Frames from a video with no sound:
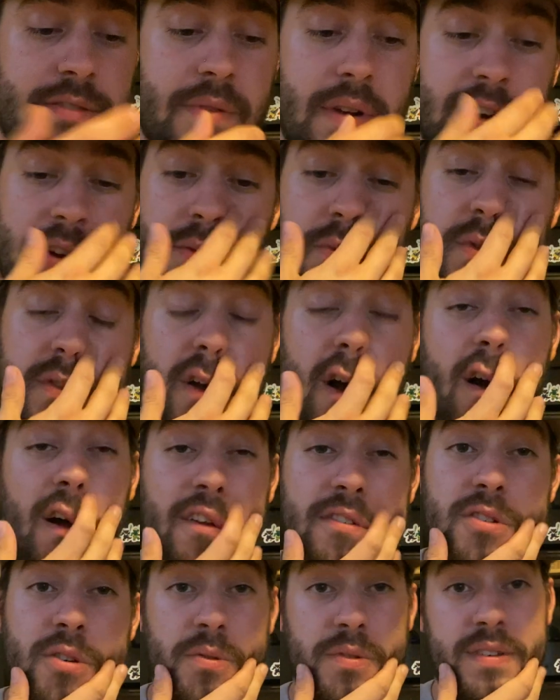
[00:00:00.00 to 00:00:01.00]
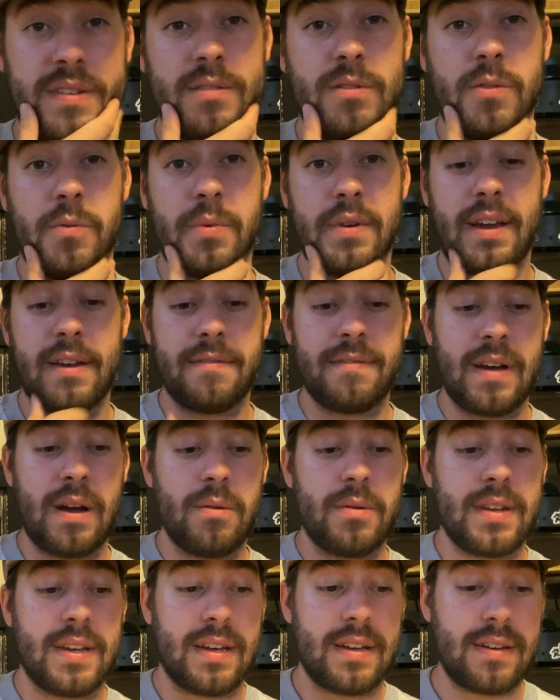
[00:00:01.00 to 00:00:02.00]
record was also sealed when I
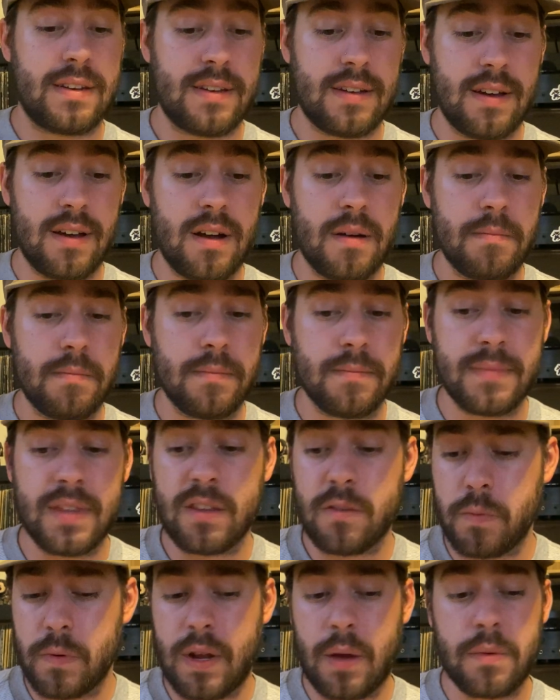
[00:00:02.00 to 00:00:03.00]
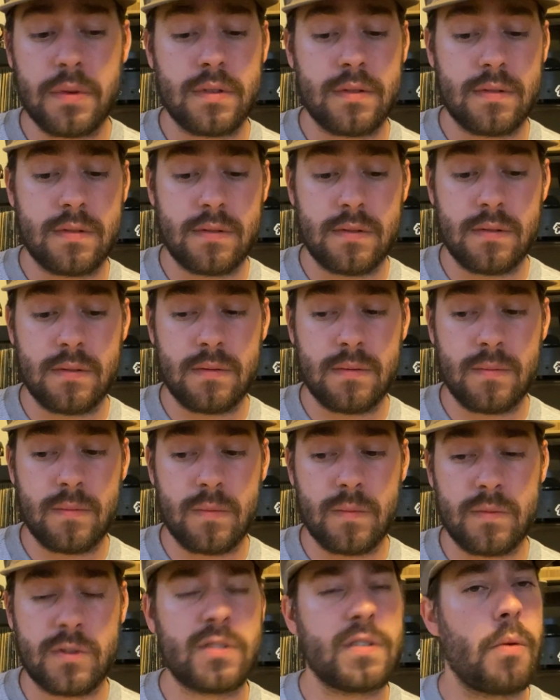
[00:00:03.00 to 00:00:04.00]
found it. This one I was
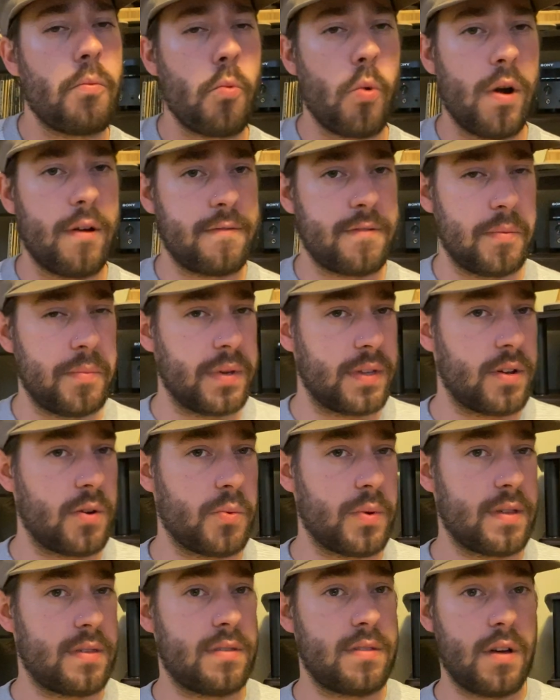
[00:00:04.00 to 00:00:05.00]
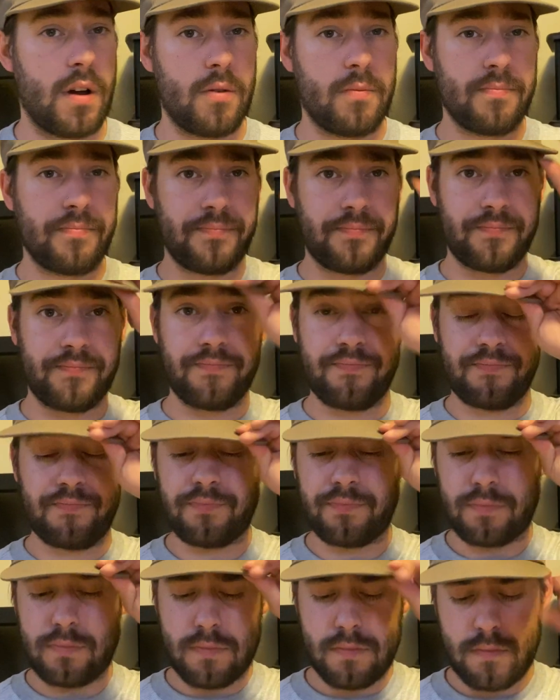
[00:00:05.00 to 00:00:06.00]
somewhat familiar with,
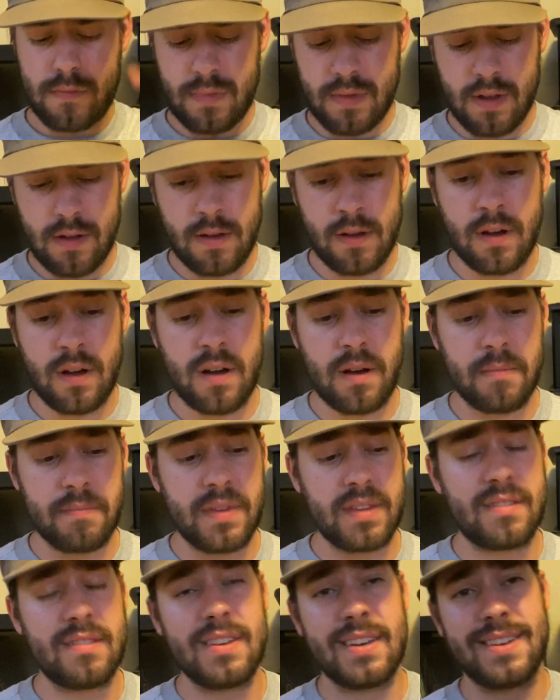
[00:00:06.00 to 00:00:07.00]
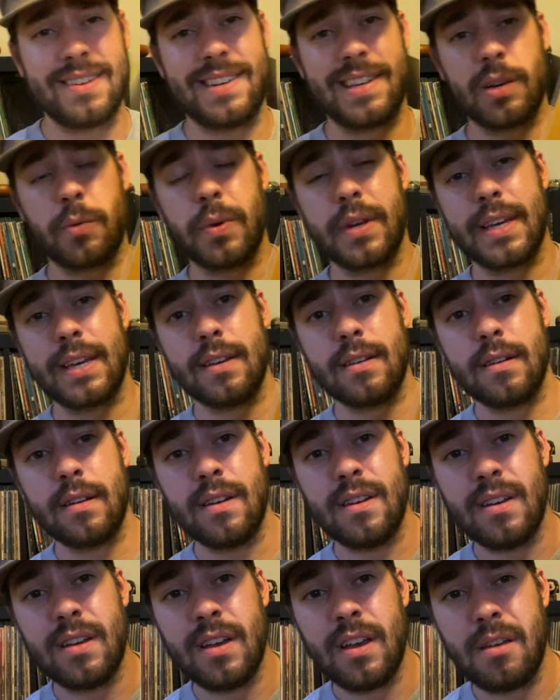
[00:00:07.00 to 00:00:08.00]
though. This is Antiquity
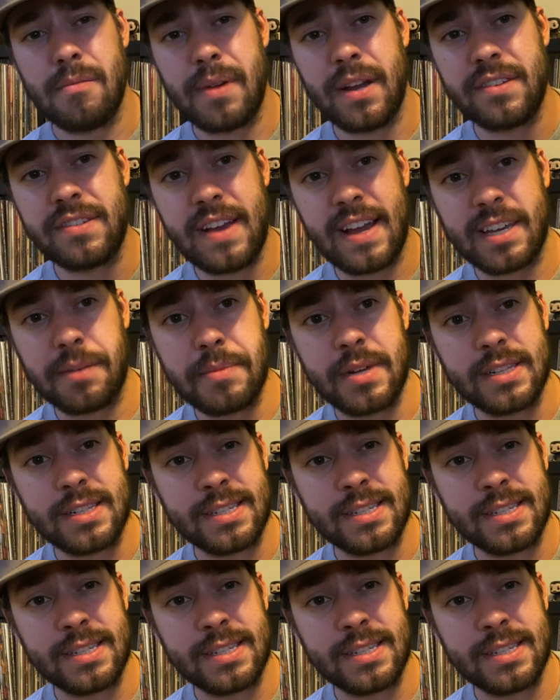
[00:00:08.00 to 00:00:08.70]
by Jackie